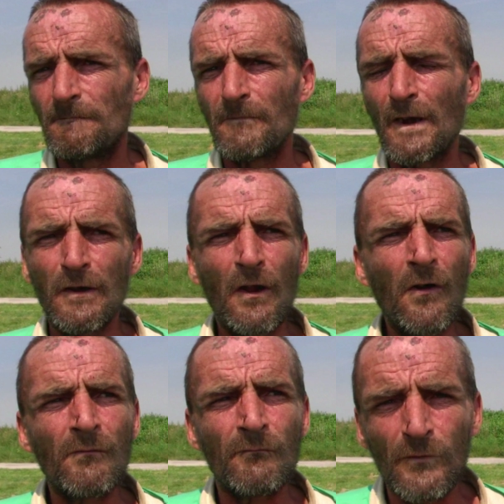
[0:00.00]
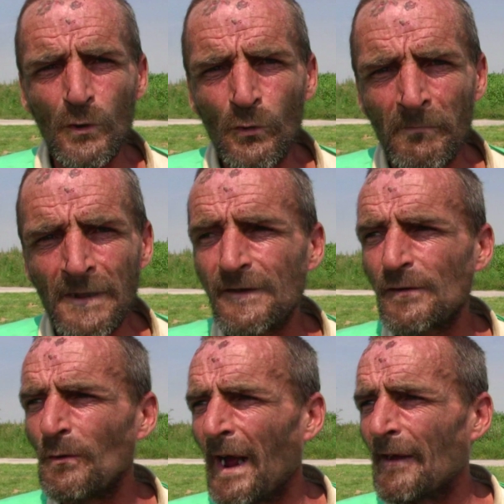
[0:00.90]
long rumoured
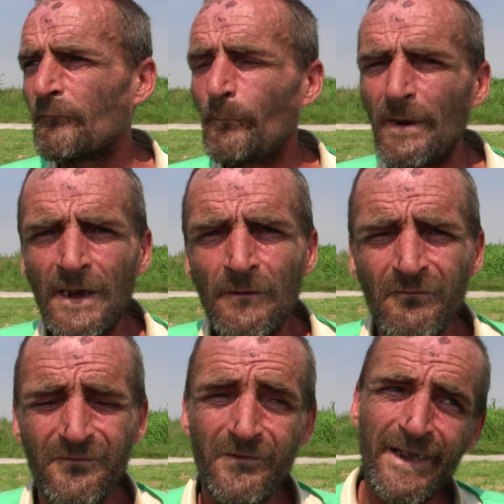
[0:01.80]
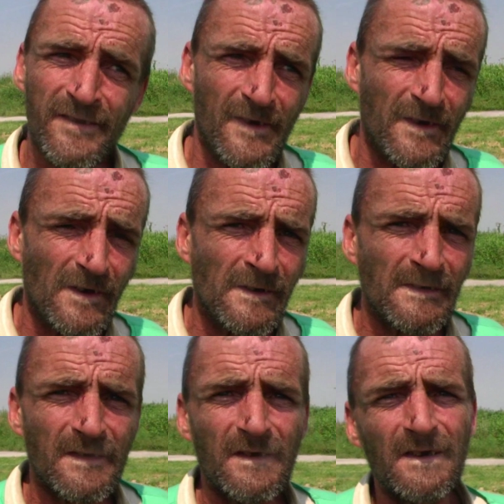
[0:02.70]
to have been
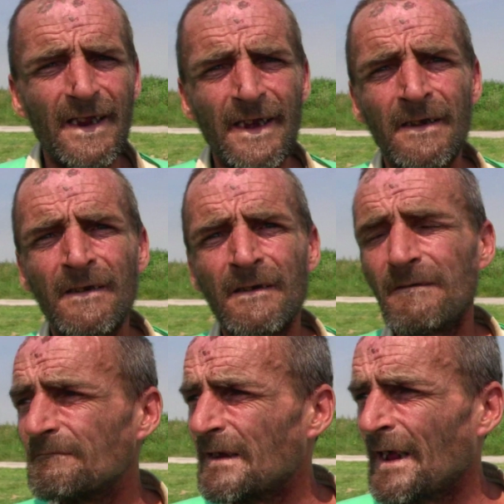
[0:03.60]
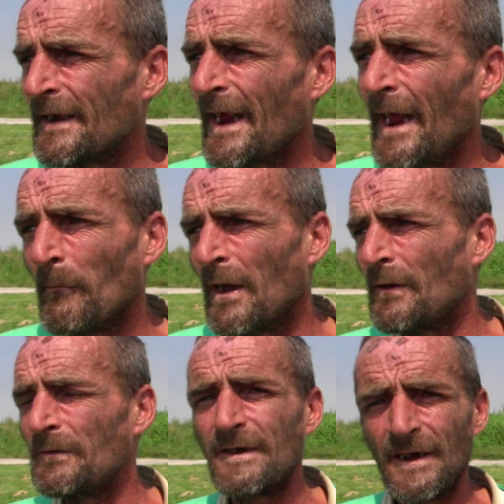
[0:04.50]
resident in an
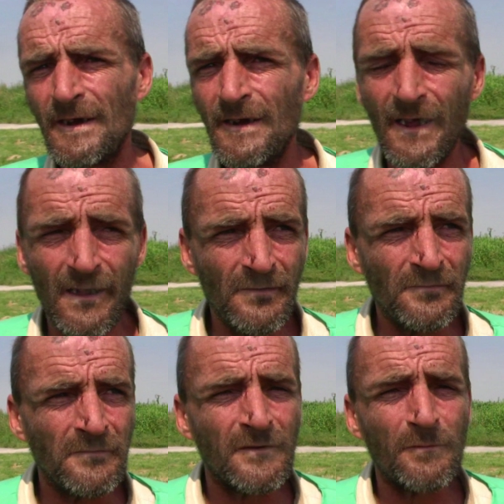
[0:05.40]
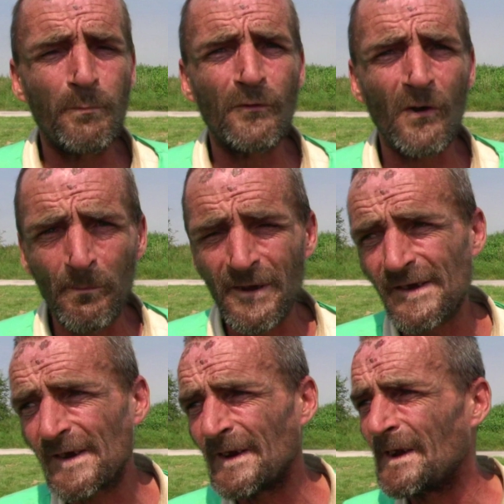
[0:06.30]
MOD-owned
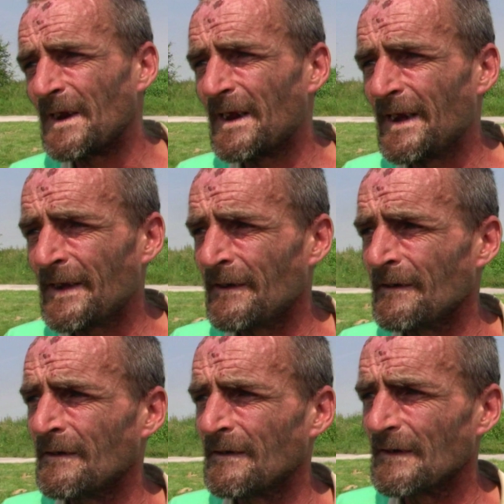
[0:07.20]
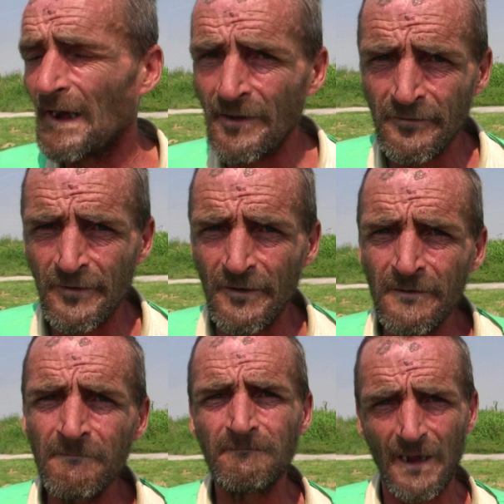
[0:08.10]
property in
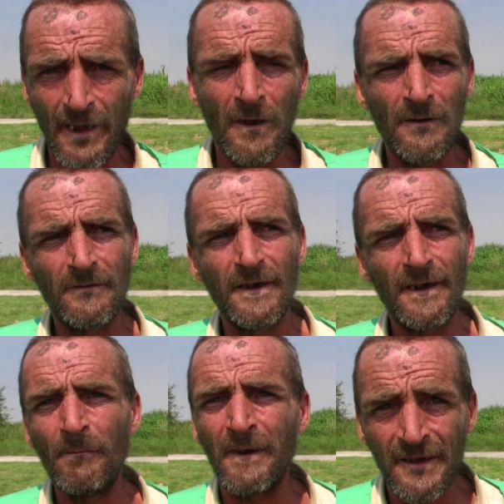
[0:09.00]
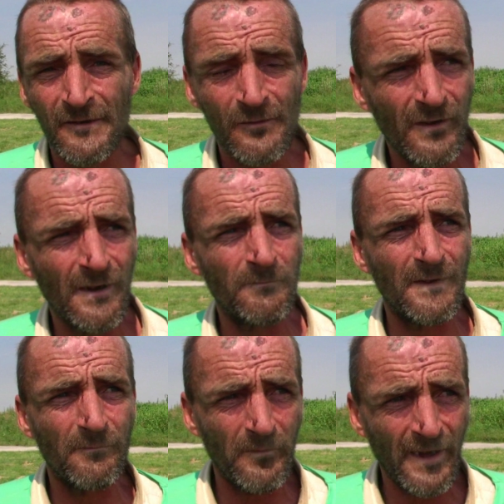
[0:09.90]
London, MOD, Ministry of
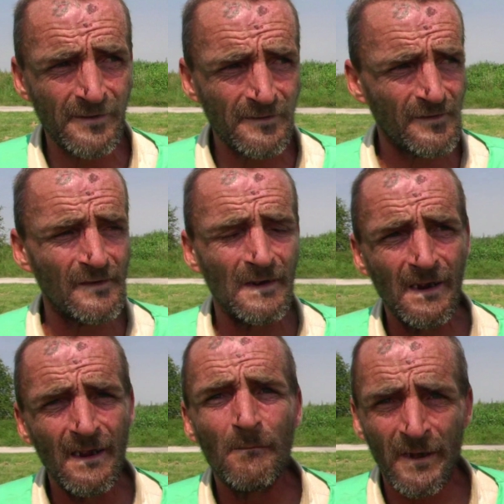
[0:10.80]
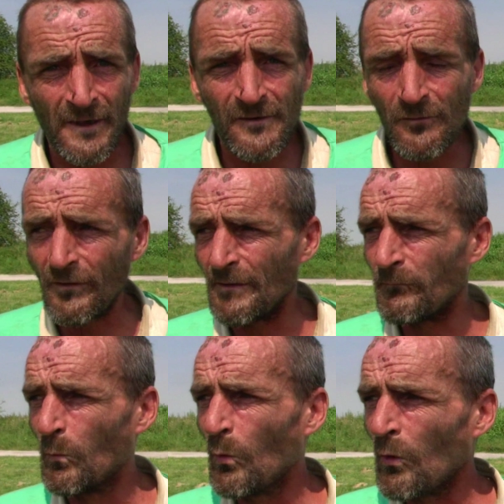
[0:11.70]
Defence, Ministry
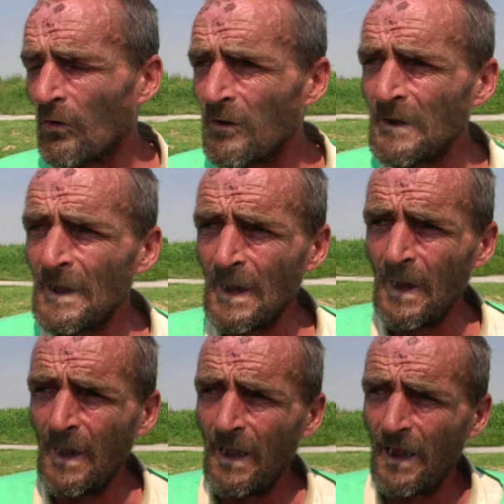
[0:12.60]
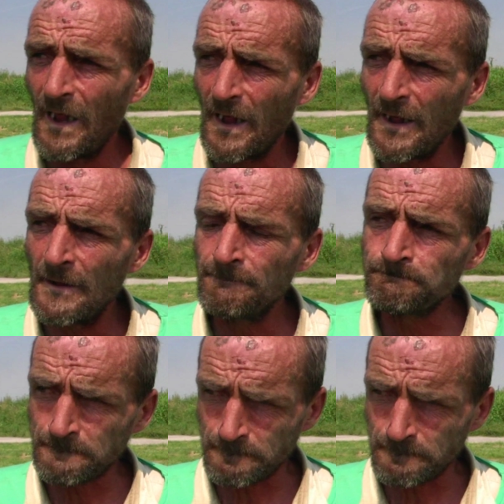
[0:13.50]
of War, and